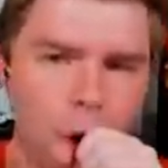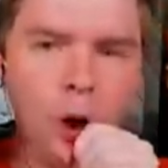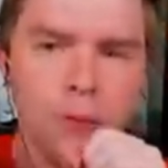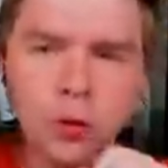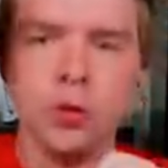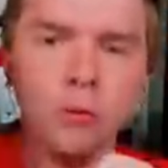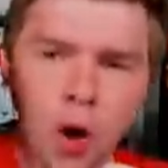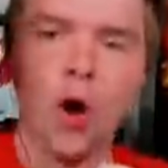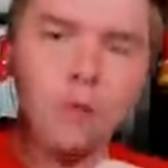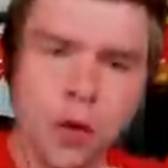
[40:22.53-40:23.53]
bam feet,
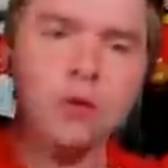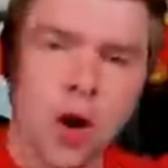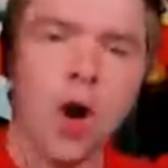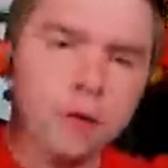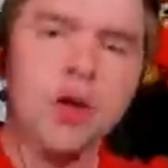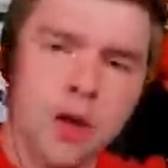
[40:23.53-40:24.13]
bam feet, bam feet,